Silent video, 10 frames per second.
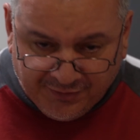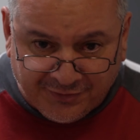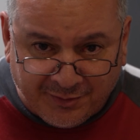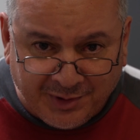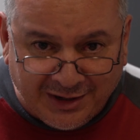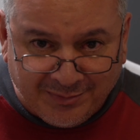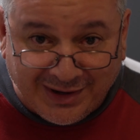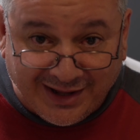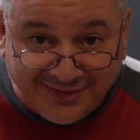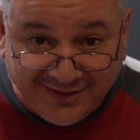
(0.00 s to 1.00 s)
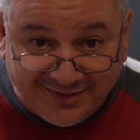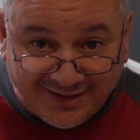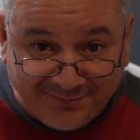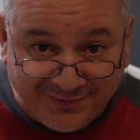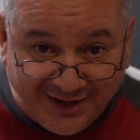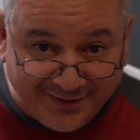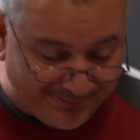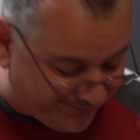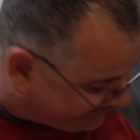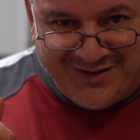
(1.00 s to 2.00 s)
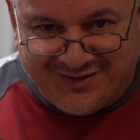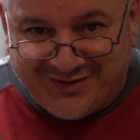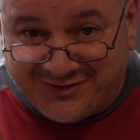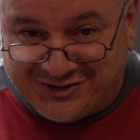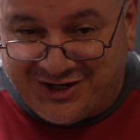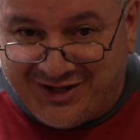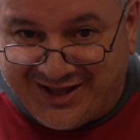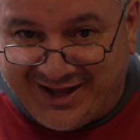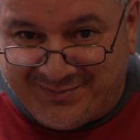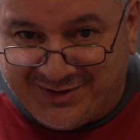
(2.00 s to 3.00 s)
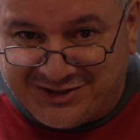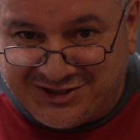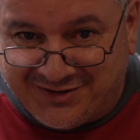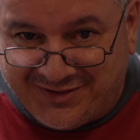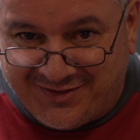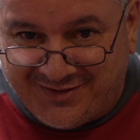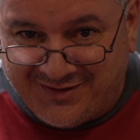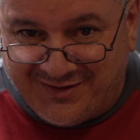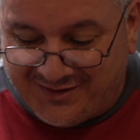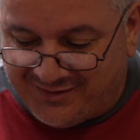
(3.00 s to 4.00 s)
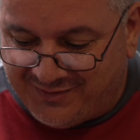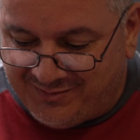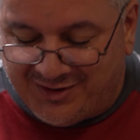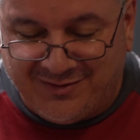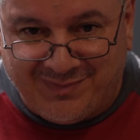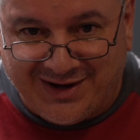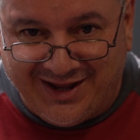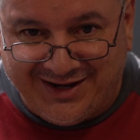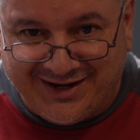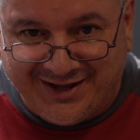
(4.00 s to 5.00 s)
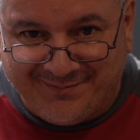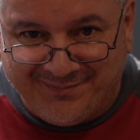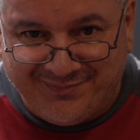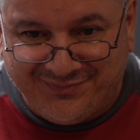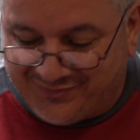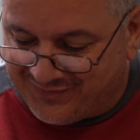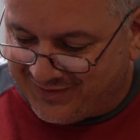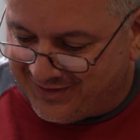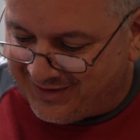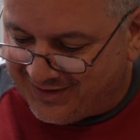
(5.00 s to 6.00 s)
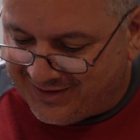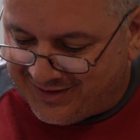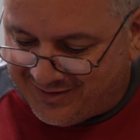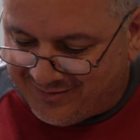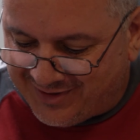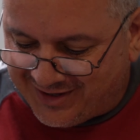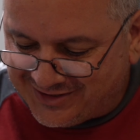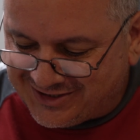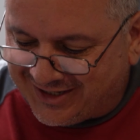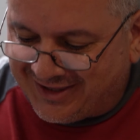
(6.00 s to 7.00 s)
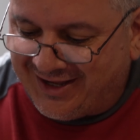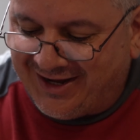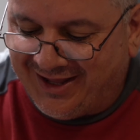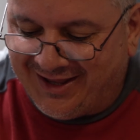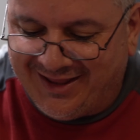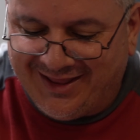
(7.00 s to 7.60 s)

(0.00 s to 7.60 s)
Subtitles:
So I'm going to plate this up now. So I'll show you a couple of shots of the meal plated up. But check that out.